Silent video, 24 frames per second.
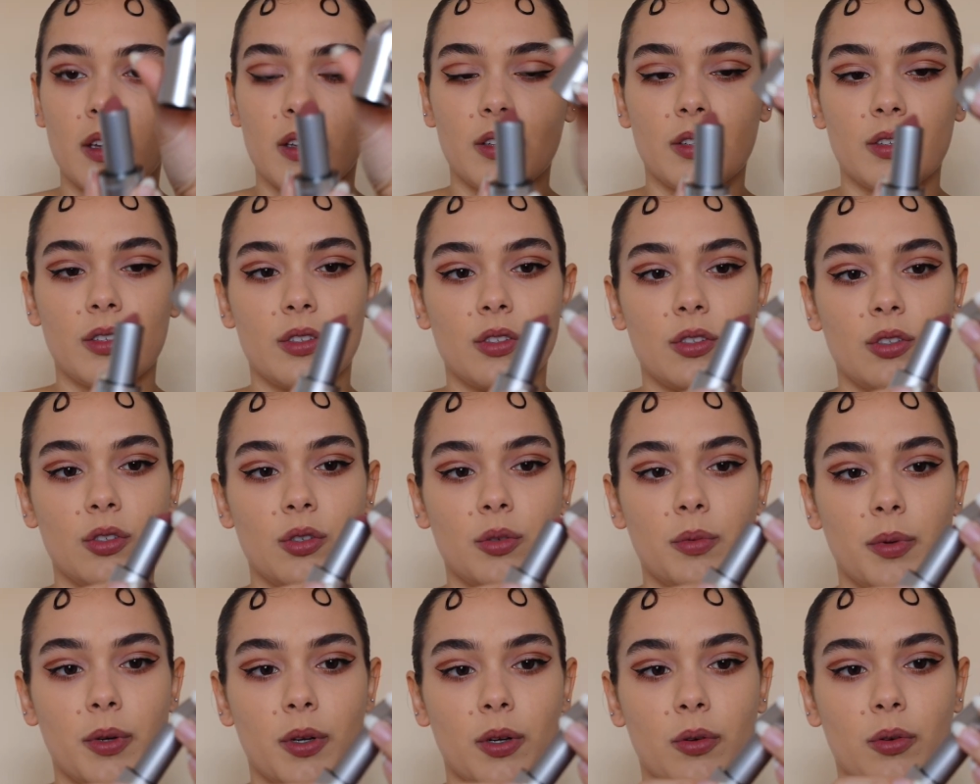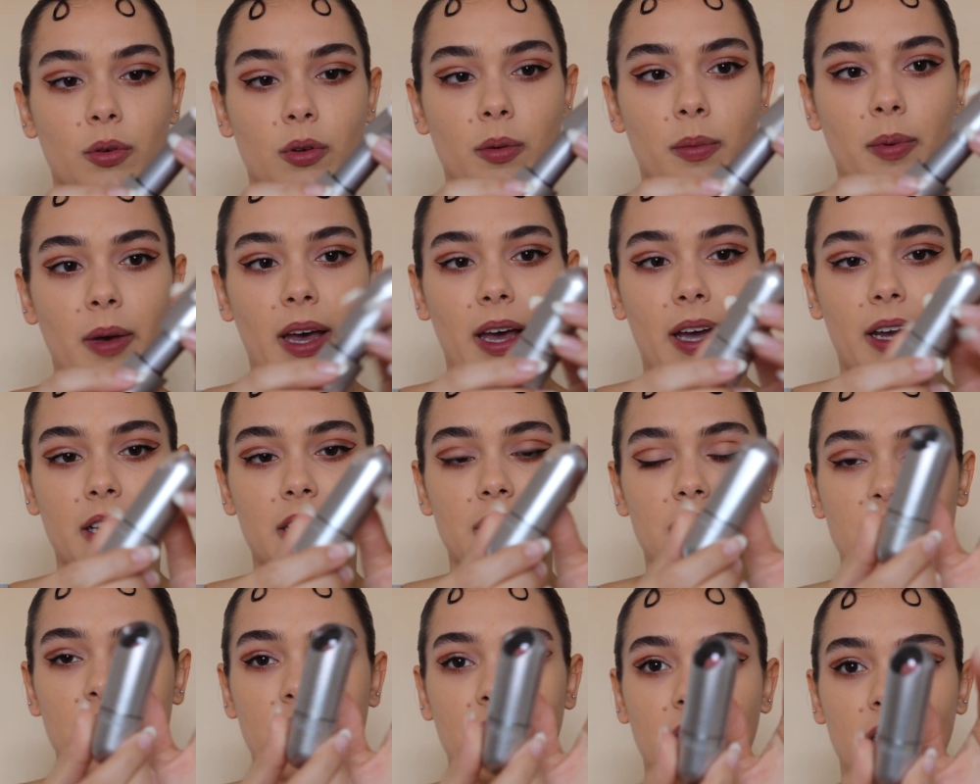Super cool
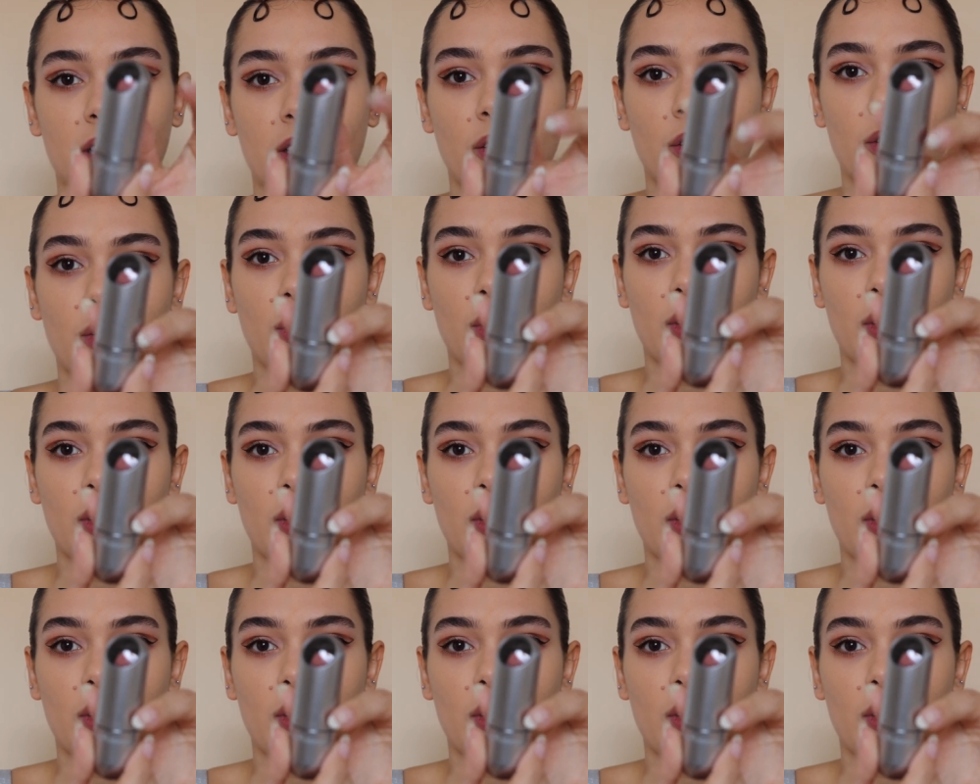packaging.